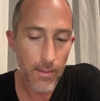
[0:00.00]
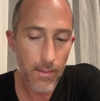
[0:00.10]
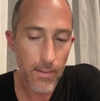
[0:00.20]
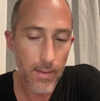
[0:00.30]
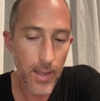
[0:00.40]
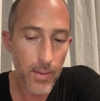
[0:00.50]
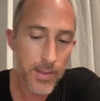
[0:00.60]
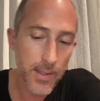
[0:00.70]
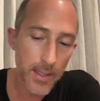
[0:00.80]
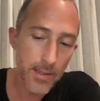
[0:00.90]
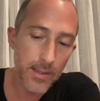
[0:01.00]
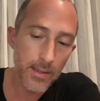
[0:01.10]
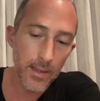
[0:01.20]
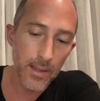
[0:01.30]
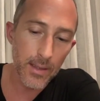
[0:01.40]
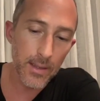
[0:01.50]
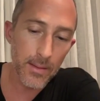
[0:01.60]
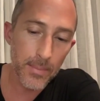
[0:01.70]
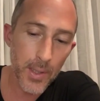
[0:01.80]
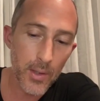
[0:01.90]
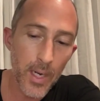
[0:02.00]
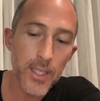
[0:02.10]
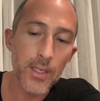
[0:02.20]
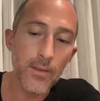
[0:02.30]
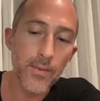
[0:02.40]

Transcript: there is this progression